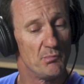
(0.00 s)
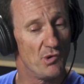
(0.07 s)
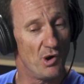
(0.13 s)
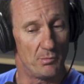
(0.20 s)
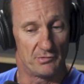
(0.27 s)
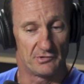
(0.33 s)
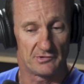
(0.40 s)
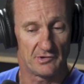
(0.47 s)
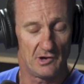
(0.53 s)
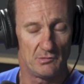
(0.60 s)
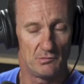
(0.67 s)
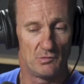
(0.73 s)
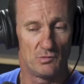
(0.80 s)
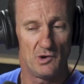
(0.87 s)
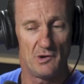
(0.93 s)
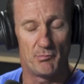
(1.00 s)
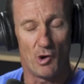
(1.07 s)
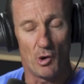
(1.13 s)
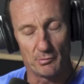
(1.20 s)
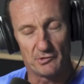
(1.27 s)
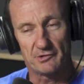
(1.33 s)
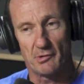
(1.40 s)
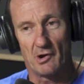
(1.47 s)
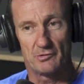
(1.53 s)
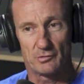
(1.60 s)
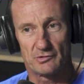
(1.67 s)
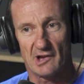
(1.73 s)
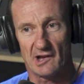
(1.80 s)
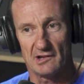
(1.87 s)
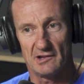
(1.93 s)
bombs. So we're bomb
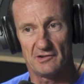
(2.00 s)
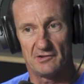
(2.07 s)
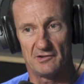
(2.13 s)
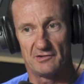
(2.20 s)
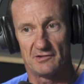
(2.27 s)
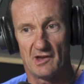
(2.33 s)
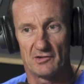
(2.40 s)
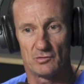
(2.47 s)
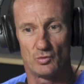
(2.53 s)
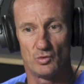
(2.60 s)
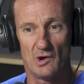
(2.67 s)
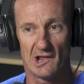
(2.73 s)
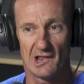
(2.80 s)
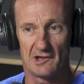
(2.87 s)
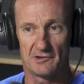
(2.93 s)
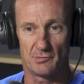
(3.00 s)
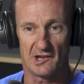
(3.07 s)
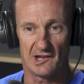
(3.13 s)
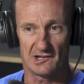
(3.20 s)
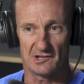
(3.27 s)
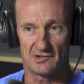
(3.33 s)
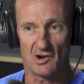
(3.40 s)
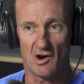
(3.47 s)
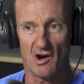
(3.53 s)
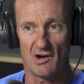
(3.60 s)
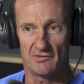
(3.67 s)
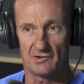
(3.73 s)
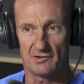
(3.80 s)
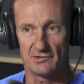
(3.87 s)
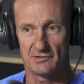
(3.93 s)
disposal technicians as well as being
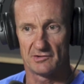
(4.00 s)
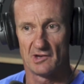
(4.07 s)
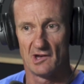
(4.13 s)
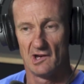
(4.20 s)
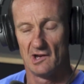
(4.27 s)
divers.